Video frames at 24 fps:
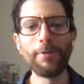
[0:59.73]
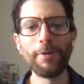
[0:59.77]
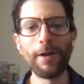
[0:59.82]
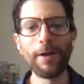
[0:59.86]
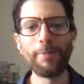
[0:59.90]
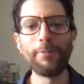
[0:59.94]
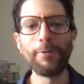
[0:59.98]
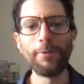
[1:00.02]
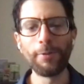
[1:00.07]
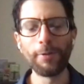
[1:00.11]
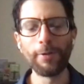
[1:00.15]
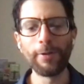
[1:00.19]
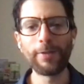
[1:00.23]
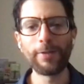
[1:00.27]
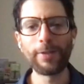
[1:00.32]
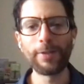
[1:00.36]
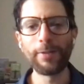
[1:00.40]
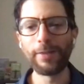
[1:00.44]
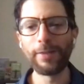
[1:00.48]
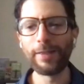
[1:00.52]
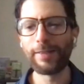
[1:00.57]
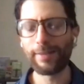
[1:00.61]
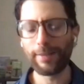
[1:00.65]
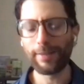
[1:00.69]
up north. So
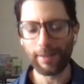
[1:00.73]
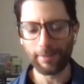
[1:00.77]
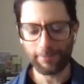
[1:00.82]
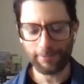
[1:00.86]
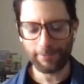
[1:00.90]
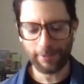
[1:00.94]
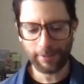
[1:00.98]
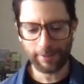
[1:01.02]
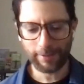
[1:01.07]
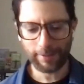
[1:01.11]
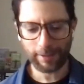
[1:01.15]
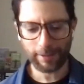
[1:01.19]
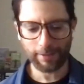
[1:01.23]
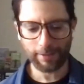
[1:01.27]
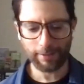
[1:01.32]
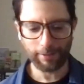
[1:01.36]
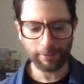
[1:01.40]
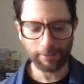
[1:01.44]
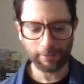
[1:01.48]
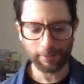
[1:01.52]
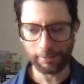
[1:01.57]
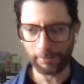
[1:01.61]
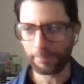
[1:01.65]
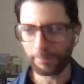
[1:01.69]
it feels like a
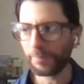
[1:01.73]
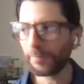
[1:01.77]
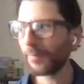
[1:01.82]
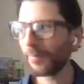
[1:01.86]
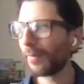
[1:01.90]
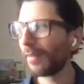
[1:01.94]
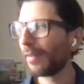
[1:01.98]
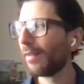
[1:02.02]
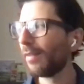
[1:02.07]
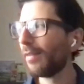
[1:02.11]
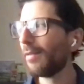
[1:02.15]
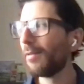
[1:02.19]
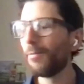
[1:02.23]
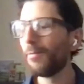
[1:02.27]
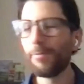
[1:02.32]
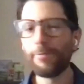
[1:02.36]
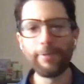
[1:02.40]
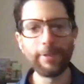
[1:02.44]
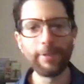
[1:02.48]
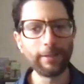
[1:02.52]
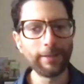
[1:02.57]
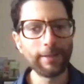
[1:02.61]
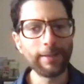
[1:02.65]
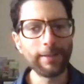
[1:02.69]
little
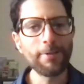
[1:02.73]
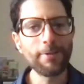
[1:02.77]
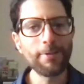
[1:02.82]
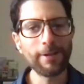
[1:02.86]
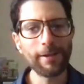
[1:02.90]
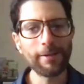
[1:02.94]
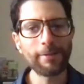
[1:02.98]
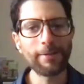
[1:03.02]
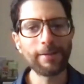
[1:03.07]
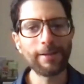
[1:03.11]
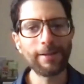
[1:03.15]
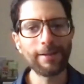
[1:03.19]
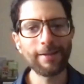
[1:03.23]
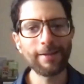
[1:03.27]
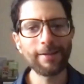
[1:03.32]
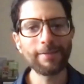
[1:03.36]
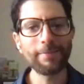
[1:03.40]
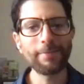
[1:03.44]
village down here,